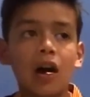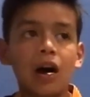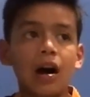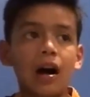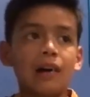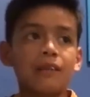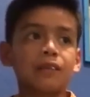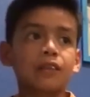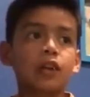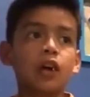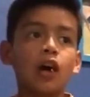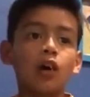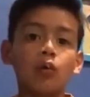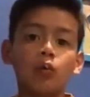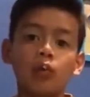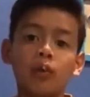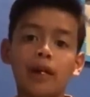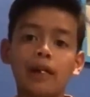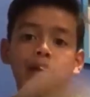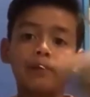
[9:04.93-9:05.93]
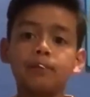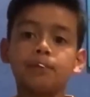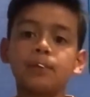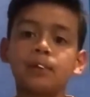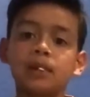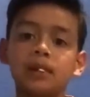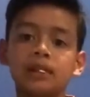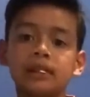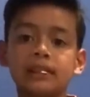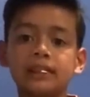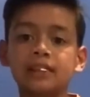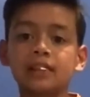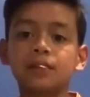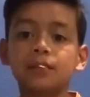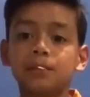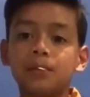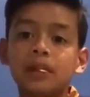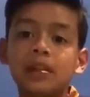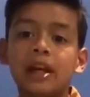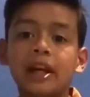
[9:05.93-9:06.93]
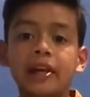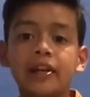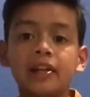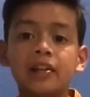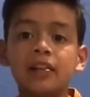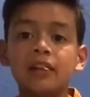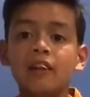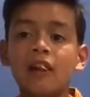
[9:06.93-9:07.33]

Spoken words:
I forgot when, but he's gonna play,